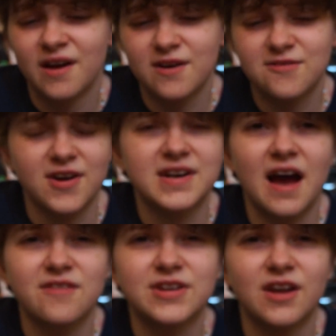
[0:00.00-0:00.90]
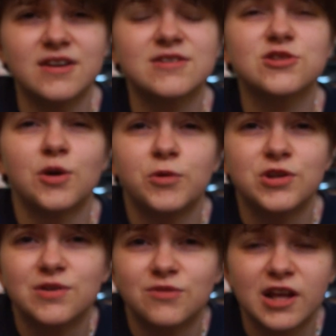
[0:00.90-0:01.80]
finally having like someone
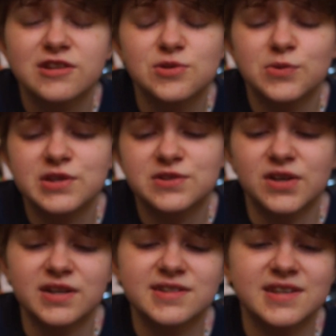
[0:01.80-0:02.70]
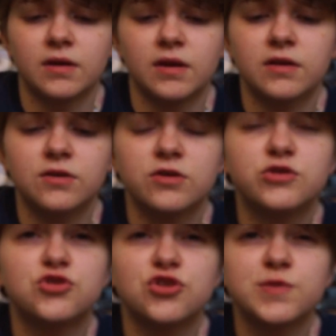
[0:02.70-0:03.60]
you can relate to on these things. It
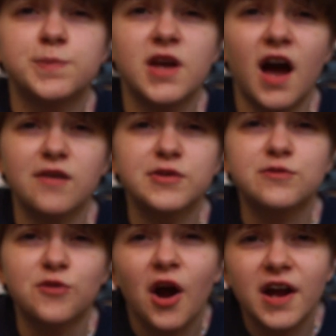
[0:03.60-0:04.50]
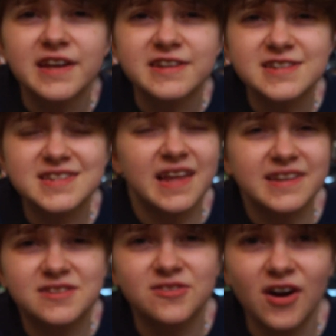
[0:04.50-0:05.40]
could just be having rights.
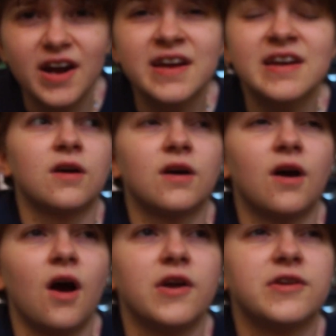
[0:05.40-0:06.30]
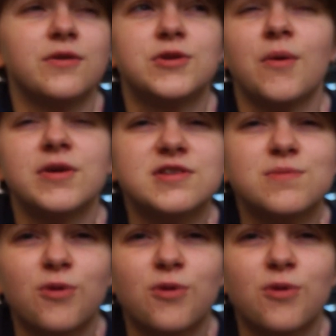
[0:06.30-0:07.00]
That's great. I don't know, going to